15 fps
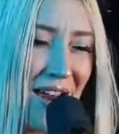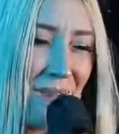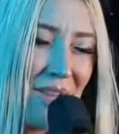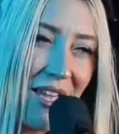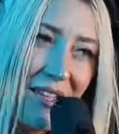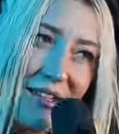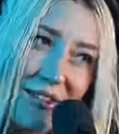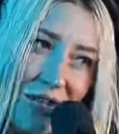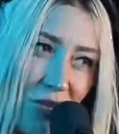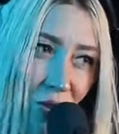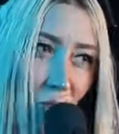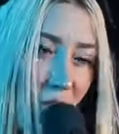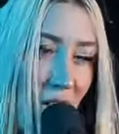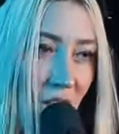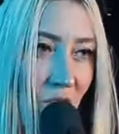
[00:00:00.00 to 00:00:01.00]
I'm like, you
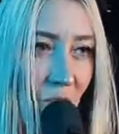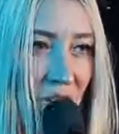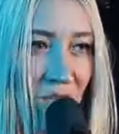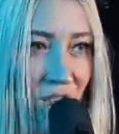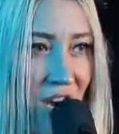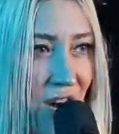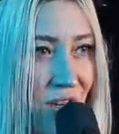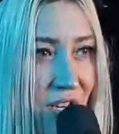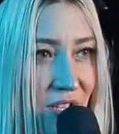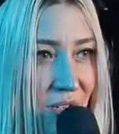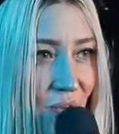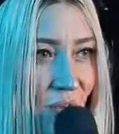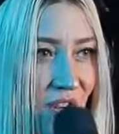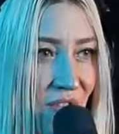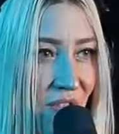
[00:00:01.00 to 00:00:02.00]
only got 24 hours.
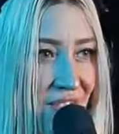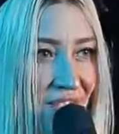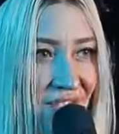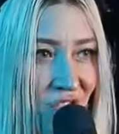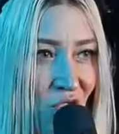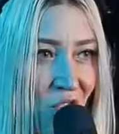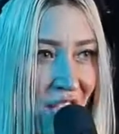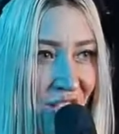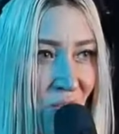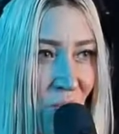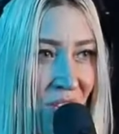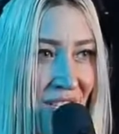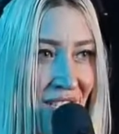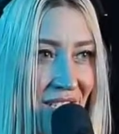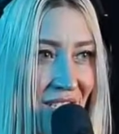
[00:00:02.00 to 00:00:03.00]
What if this is your last one?